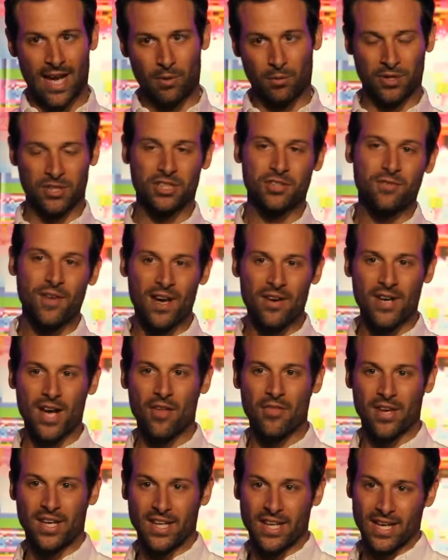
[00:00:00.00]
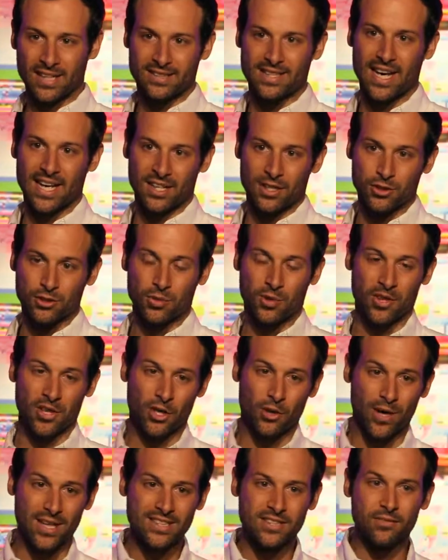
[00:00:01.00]
And we just found out that he got diagnosed with an
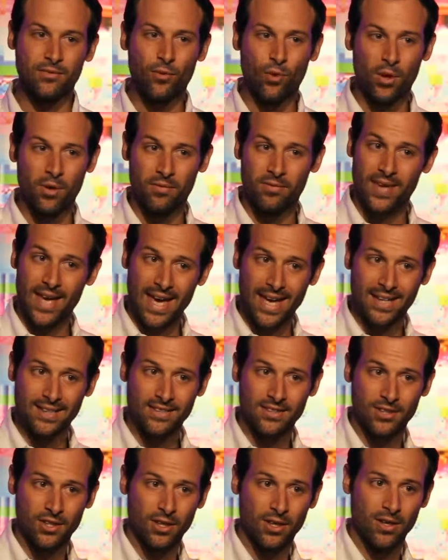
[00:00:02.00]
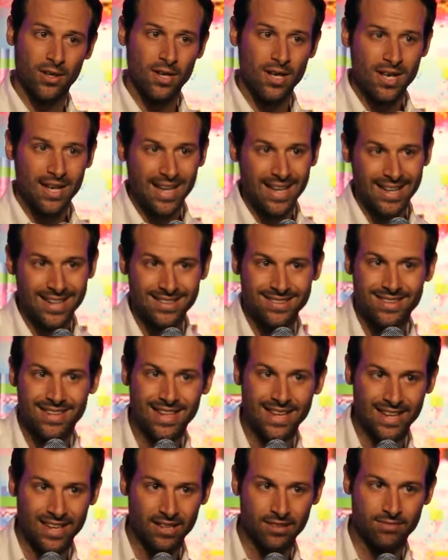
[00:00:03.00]
aggressive form of cancer in his
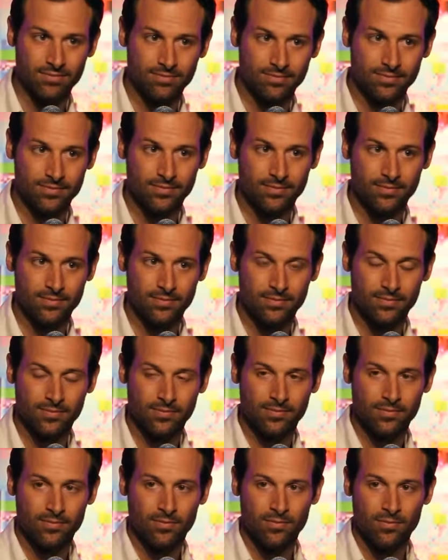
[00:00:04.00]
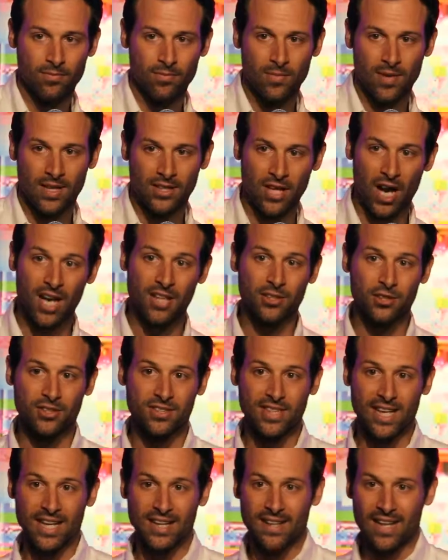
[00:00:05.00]
knee.
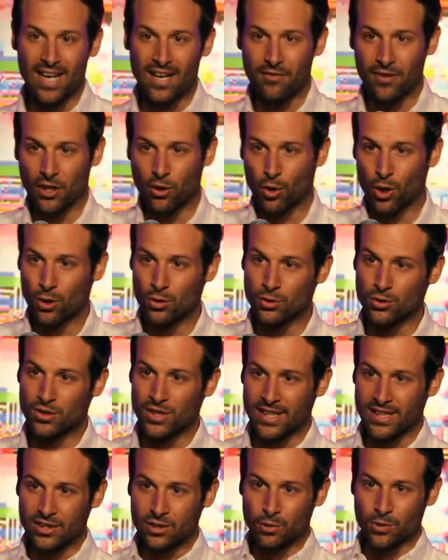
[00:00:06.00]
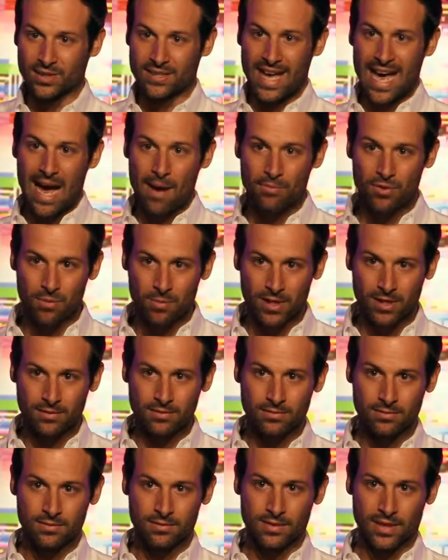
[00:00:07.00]
Doctors say that if it grows into his
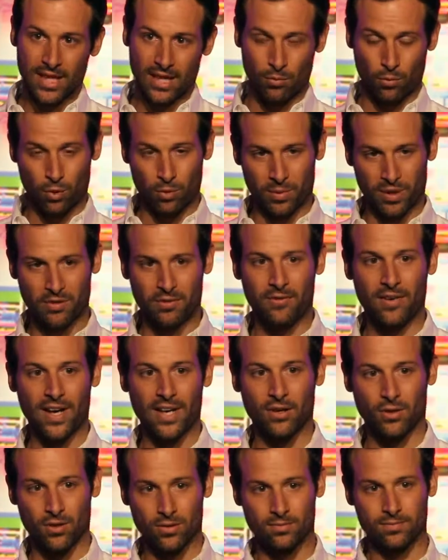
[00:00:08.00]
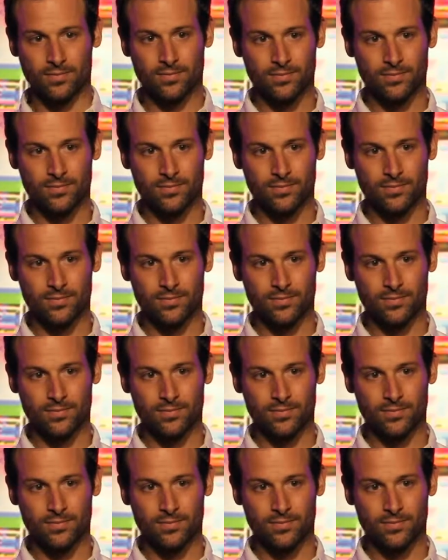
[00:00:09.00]
abdomen, it will be fatal.